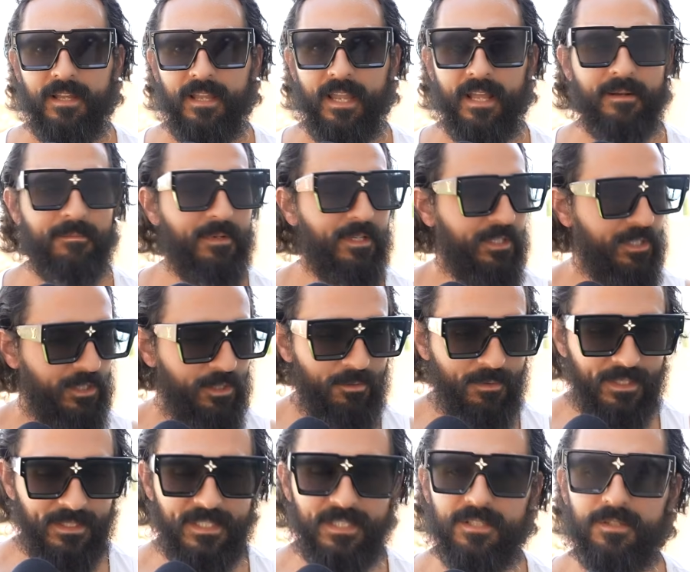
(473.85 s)
And I'm like, you know
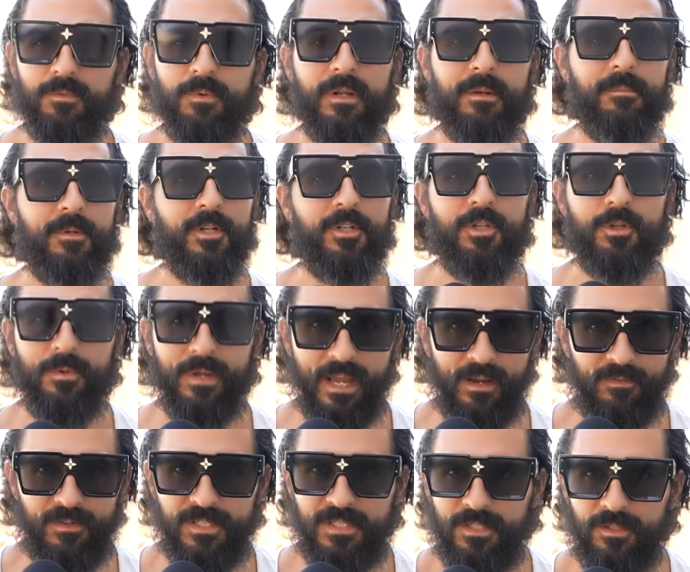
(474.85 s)
what? This is what I'm going to do
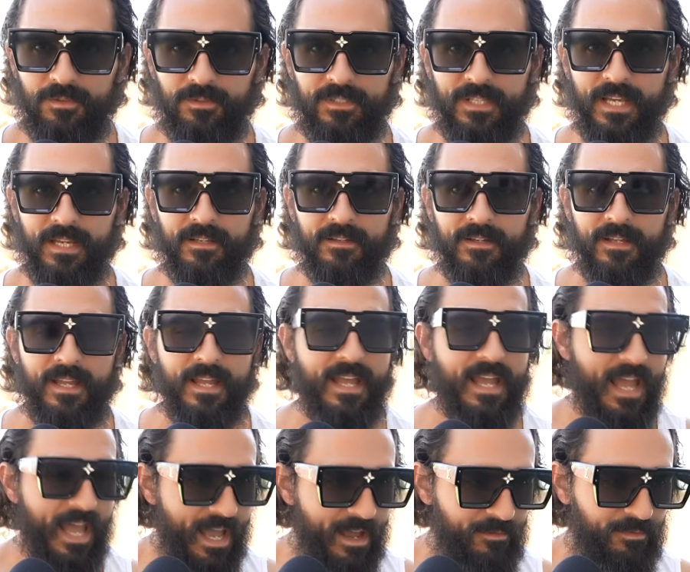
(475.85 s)
every single day.
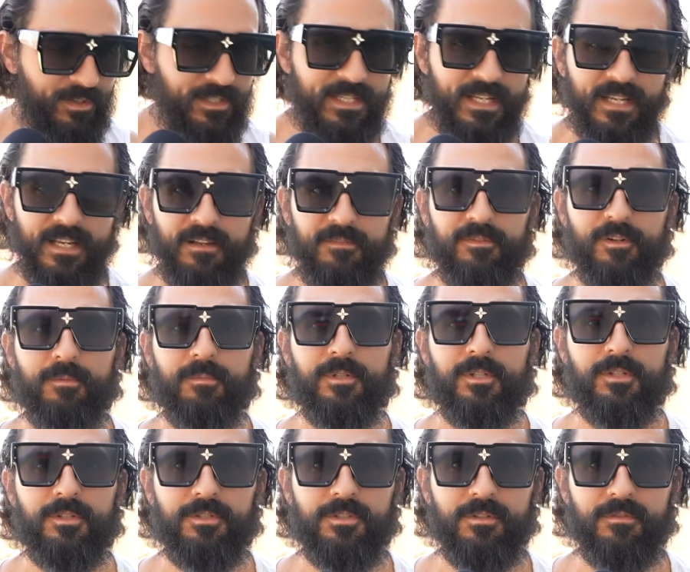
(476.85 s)
Every day I film a
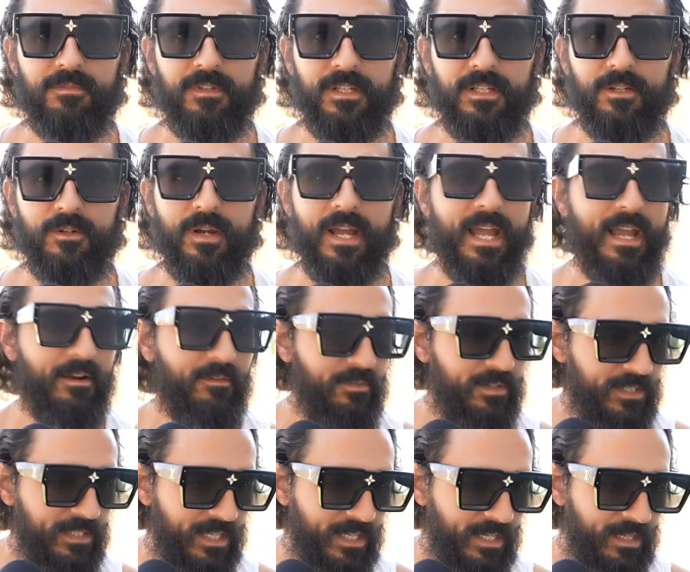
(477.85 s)
YouTube video.
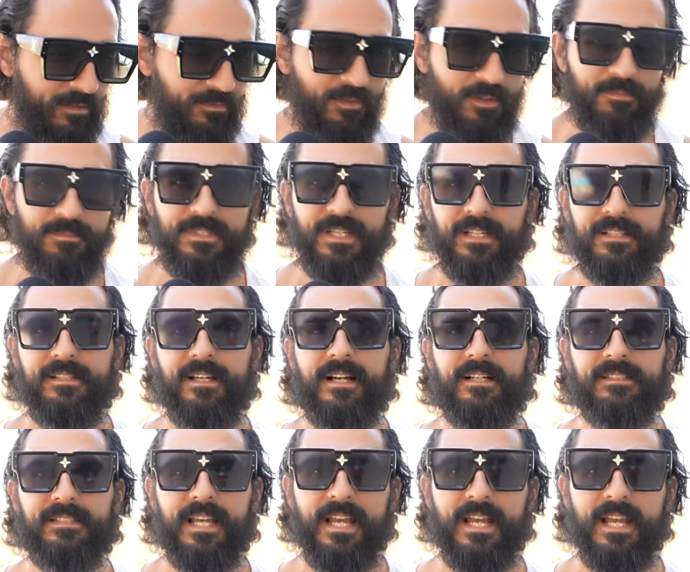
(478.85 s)
Every day I film TikToks.